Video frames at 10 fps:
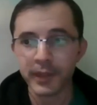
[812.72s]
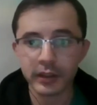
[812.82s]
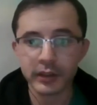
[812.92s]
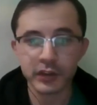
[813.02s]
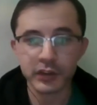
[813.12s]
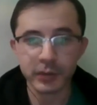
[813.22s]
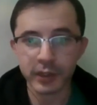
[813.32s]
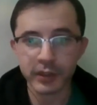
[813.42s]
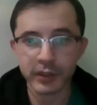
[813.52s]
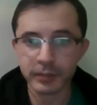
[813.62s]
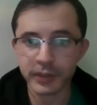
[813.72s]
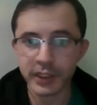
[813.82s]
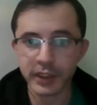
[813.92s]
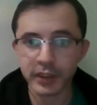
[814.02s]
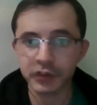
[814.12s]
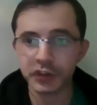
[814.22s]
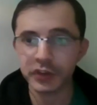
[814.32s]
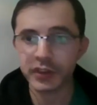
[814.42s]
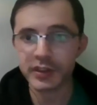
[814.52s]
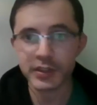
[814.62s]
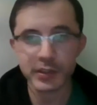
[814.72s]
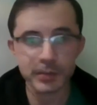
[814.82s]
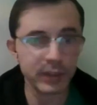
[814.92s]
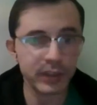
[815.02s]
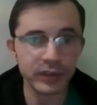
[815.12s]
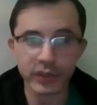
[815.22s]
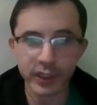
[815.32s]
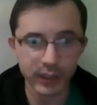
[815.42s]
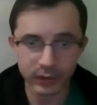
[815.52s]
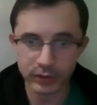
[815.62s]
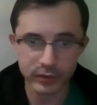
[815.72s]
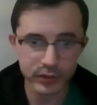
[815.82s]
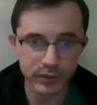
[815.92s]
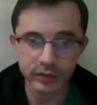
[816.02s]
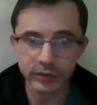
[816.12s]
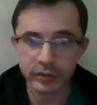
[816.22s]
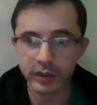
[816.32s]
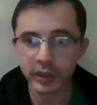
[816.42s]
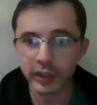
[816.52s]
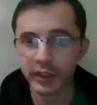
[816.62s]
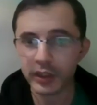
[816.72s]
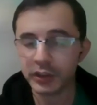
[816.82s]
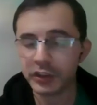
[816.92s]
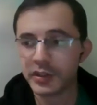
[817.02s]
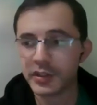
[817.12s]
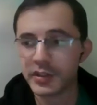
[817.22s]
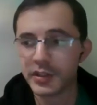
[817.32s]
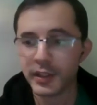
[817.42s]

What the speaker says: traumatic brain injuries, penetrating also head injuries,